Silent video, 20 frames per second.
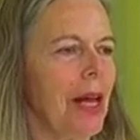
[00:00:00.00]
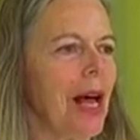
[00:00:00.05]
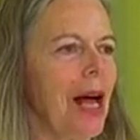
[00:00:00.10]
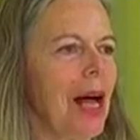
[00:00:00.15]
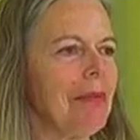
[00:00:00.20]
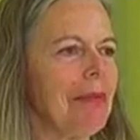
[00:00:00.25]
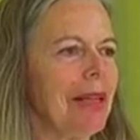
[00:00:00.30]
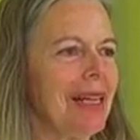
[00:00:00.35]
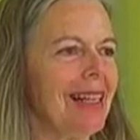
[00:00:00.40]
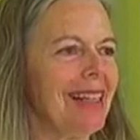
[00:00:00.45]

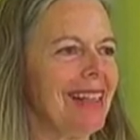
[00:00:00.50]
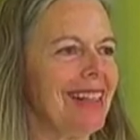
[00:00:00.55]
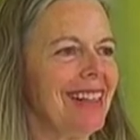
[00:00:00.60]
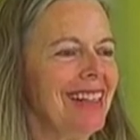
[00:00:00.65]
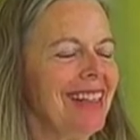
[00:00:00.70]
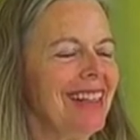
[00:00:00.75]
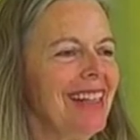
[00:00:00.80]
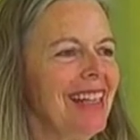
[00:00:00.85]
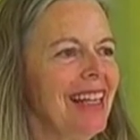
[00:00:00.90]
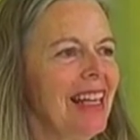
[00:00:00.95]

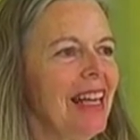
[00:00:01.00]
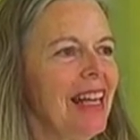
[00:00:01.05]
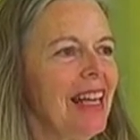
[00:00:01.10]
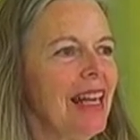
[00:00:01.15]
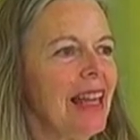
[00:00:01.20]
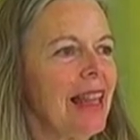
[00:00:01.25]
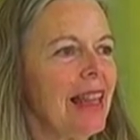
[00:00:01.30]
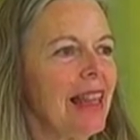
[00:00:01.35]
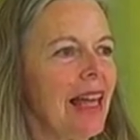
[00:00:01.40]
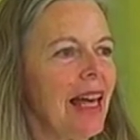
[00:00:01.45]
phenomena,
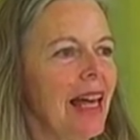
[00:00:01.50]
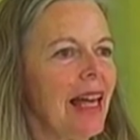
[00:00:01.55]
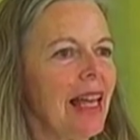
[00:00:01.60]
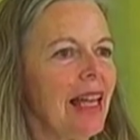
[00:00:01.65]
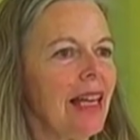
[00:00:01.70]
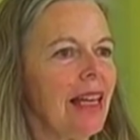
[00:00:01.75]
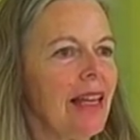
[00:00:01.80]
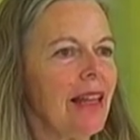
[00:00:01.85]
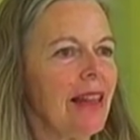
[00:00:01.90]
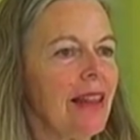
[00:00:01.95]

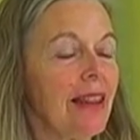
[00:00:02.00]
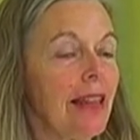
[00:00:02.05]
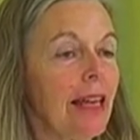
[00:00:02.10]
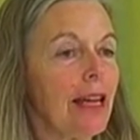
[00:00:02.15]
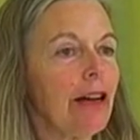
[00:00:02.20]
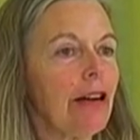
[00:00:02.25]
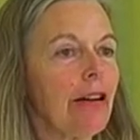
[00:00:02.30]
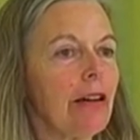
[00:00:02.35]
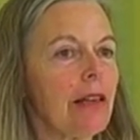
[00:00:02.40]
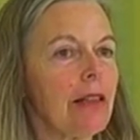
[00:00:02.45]
then
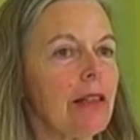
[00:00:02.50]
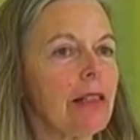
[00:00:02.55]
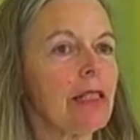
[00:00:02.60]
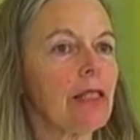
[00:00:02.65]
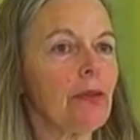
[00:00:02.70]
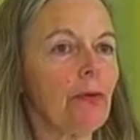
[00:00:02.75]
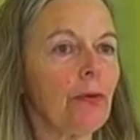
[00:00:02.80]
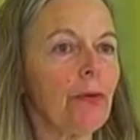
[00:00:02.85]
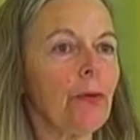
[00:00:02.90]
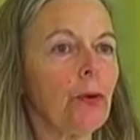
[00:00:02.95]
there
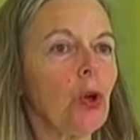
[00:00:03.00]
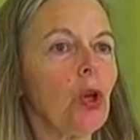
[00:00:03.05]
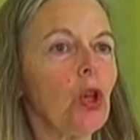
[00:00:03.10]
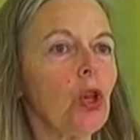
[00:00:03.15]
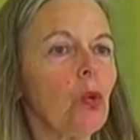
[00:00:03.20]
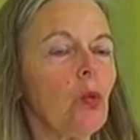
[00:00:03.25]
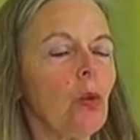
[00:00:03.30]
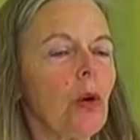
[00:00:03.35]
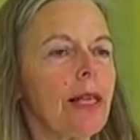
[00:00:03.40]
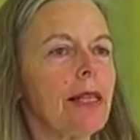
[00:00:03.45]
is
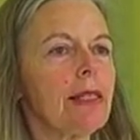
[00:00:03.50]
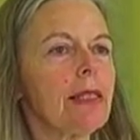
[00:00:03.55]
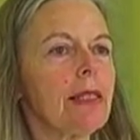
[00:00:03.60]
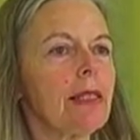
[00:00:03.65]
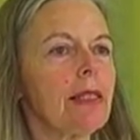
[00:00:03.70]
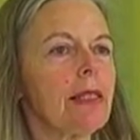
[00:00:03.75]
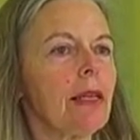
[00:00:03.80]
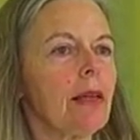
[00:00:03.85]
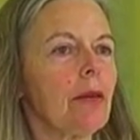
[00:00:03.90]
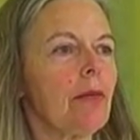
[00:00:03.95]
full
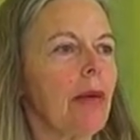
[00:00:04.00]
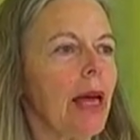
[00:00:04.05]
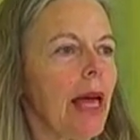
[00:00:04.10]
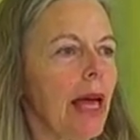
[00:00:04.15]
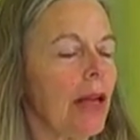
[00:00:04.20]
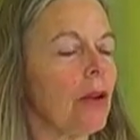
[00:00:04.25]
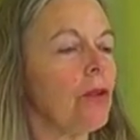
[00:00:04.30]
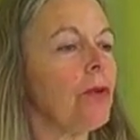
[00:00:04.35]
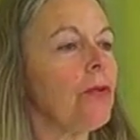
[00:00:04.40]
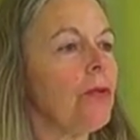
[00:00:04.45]
wisdom
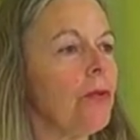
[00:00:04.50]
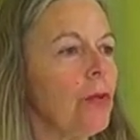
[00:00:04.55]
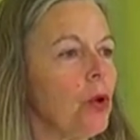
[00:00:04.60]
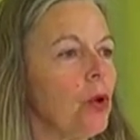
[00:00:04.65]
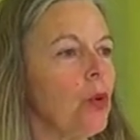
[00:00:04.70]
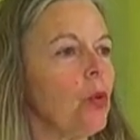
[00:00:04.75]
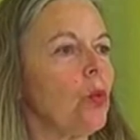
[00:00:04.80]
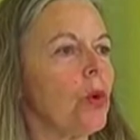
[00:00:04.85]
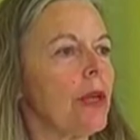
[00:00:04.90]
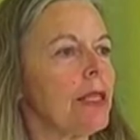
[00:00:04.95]
and
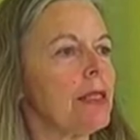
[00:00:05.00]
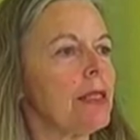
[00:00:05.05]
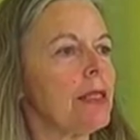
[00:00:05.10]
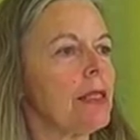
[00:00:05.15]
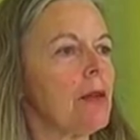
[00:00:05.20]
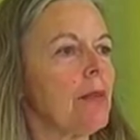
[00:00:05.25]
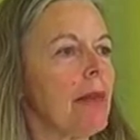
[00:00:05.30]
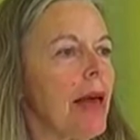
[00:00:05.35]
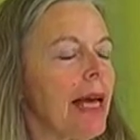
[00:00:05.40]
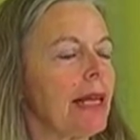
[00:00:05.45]
full
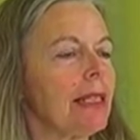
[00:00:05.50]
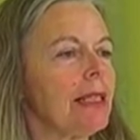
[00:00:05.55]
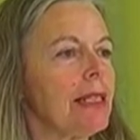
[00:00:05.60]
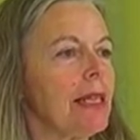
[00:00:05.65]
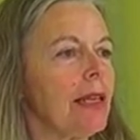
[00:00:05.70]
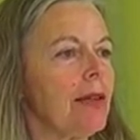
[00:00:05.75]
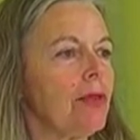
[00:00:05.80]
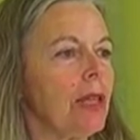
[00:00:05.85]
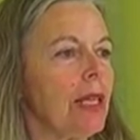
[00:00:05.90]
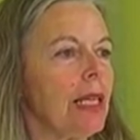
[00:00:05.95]
wisdom
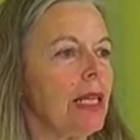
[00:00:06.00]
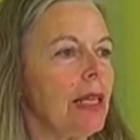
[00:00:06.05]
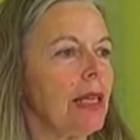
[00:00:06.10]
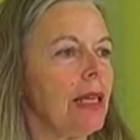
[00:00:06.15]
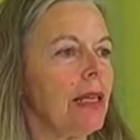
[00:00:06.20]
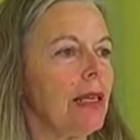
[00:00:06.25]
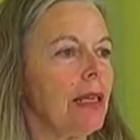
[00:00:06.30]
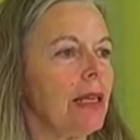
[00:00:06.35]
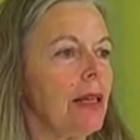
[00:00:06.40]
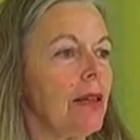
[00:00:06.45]

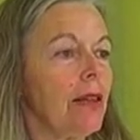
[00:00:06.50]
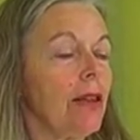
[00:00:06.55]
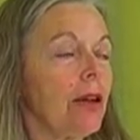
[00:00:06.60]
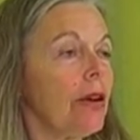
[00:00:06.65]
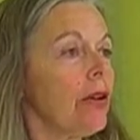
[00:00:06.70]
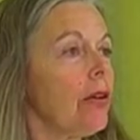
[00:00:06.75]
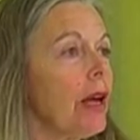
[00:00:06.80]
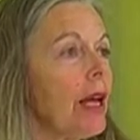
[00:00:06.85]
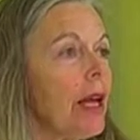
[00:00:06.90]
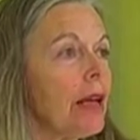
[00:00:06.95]
activity.
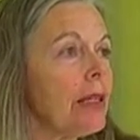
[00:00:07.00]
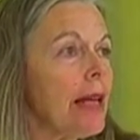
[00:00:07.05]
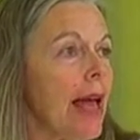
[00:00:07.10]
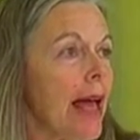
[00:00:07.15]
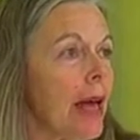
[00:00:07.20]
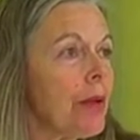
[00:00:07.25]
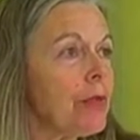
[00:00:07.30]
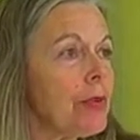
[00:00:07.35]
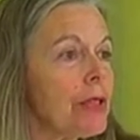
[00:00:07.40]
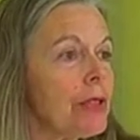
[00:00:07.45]
They're
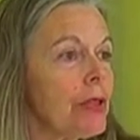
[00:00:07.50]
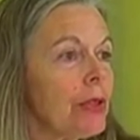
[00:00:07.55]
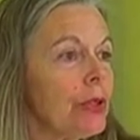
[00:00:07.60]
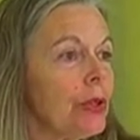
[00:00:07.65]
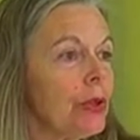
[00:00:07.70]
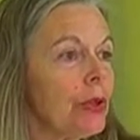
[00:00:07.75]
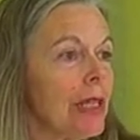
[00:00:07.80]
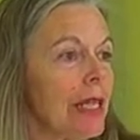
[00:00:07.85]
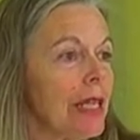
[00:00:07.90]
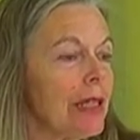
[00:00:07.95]

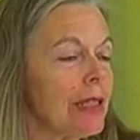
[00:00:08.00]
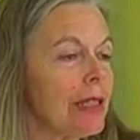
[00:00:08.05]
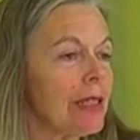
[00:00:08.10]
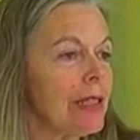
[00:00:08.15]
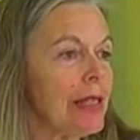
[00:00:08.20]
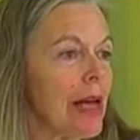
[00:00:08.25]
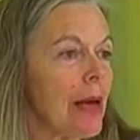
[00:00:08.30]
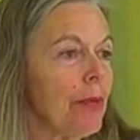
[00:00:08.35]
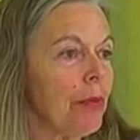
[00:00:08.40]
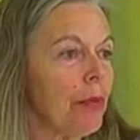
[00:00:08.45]
absolutely
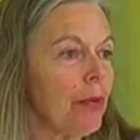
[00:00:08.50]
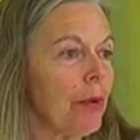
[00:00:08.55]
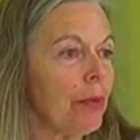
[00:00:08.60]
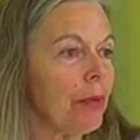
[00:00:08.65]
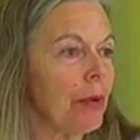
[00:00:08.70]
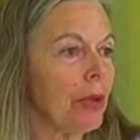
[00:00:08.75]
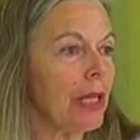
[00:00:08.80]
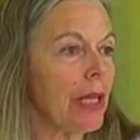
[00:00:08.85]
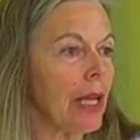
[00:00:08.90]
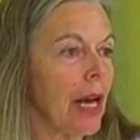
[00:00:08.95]

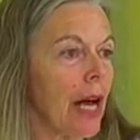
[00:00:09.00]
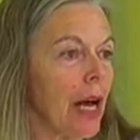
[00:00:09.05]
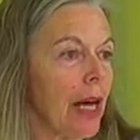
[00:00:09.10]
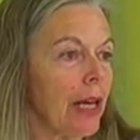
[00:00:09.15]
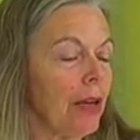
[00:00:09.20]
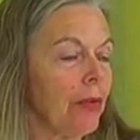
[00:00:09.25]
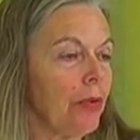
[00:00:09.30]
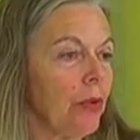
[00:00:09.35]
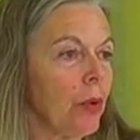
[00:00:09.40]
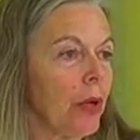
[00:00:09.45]
inseparable and
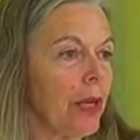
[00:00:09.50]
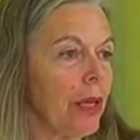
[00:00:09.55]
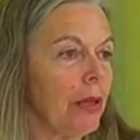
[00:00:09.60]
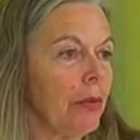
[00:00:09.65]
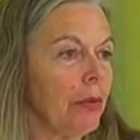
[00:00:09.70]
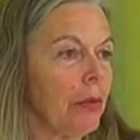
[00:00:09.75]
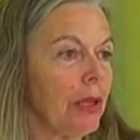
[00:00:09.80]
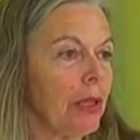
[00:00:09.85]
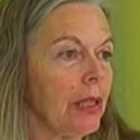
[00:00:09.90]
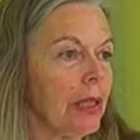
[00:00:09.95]

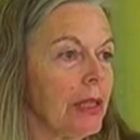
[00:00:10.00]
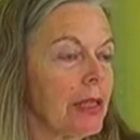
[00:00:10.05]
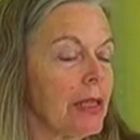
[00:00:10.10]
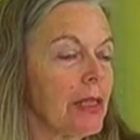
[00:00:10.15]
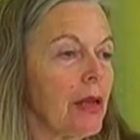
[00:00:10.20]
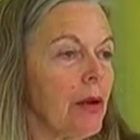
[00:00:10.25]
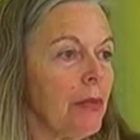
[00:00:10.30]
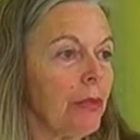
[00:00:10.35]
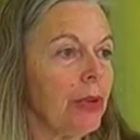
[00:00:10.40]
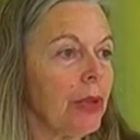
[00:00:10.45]
unavoidable.
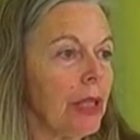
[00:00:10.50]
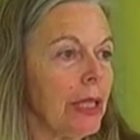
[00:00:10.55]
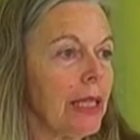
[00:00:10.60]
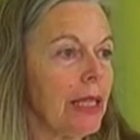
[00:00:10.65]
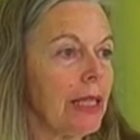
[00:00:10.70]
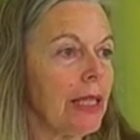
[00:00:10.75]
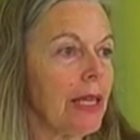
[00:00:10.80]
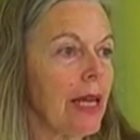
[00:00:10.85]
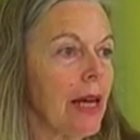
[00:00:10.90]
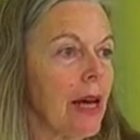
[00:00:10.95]
It's
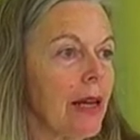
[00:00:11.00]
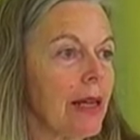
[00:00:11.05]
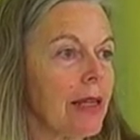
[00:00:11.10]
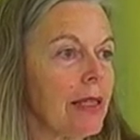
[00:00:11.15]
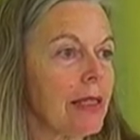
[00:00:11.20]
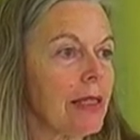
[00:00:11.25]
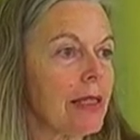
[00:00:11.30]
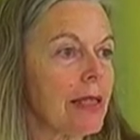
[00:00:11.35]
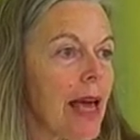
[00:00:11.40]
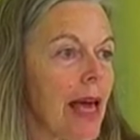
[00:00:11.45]
completely
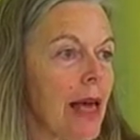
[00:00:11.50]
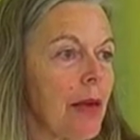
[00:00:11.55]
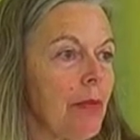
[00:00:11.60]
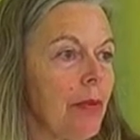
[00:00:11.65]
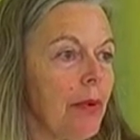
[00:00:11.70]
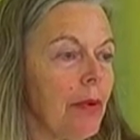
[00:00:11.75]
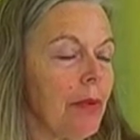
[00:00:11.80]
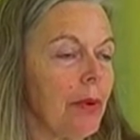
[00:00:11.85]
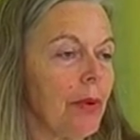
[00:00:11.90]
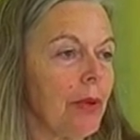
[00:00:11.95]

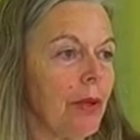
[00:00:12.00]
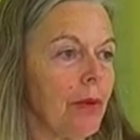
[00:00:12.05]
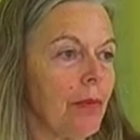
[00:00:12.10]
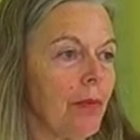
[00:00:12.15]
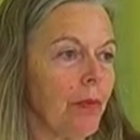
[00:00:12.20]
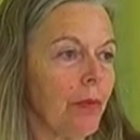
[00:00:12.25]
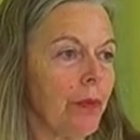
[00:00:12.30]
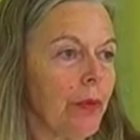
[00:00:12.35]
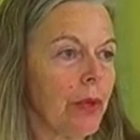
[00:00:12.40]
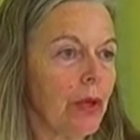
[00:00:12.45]
unescapable.
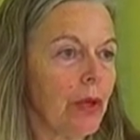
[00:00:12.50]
